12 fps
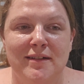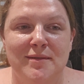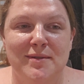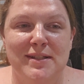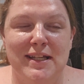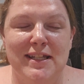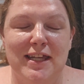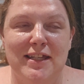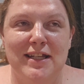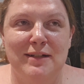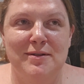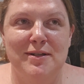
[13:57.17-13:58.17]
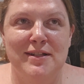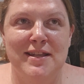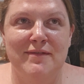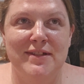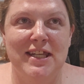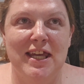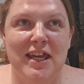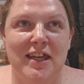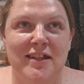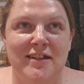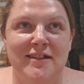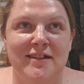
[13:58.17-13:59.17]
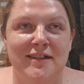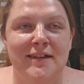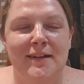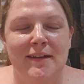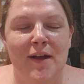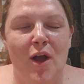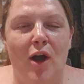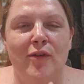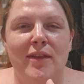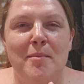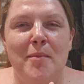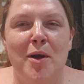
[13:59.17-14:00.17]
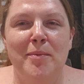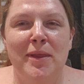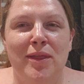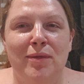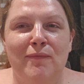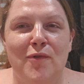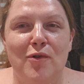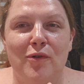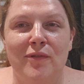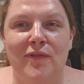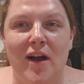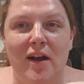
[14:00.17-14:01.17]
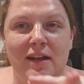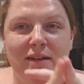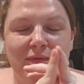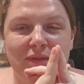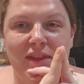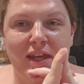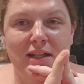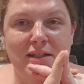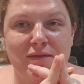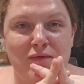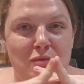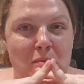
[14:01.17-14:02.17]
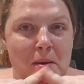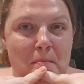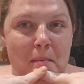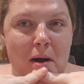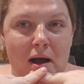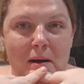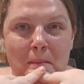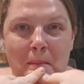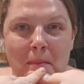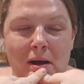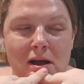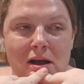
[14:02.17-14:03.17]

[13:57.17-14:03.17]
What's that take you down to? 17. I might be 4 or 5 things for my mum